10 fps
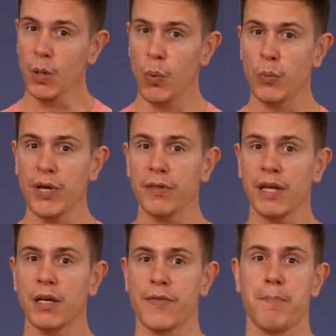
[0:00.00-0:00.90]
When we
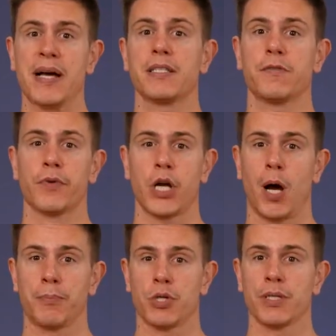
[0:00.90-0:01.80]
think of the best free
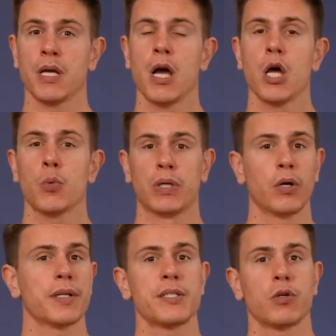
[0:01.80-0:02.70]
options, we
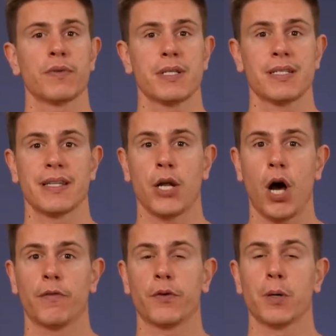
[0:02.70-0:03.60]
look at services that
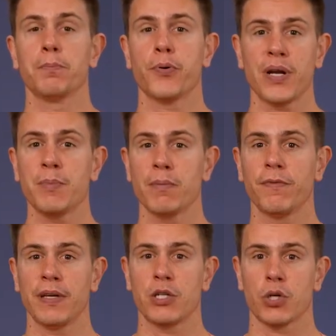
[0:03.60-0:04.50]
offer premium
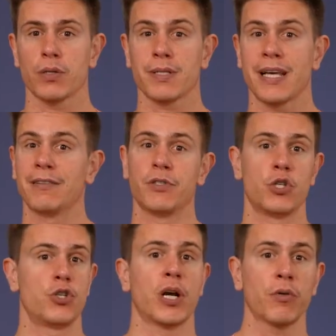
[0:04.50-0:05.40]
features,
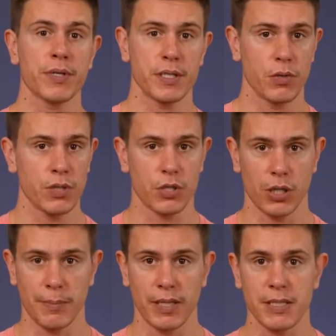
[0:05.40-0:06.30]
have generous usage
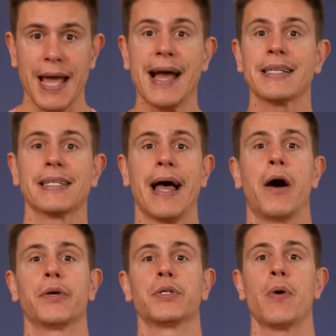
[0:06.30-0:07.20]
limits, and
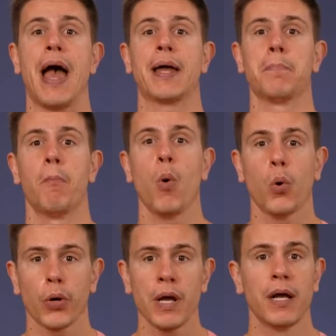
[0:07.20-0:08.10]
allow you to add
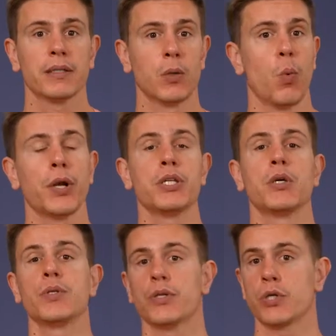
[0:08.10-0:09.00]
more than one
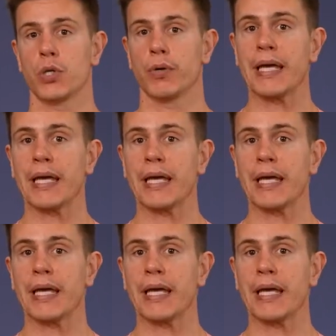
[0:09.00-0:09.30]
user to your